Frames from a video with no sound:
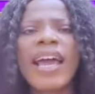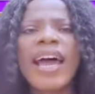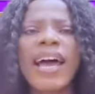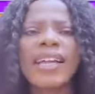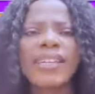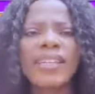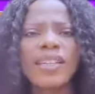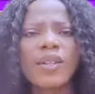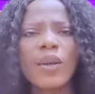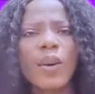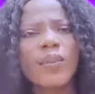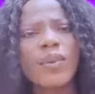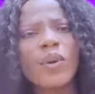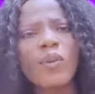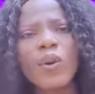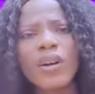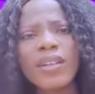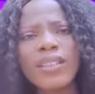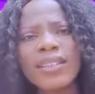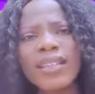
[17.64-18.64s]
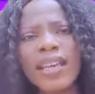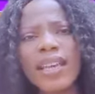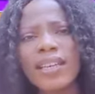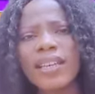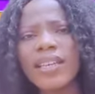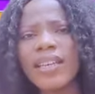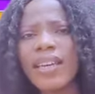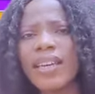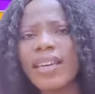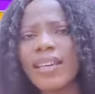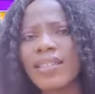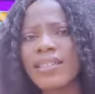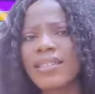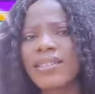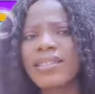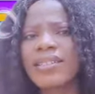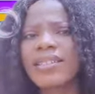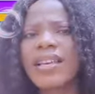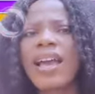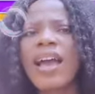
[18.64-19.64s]
And the number 1 thing
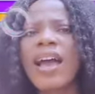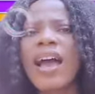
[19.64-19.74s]
is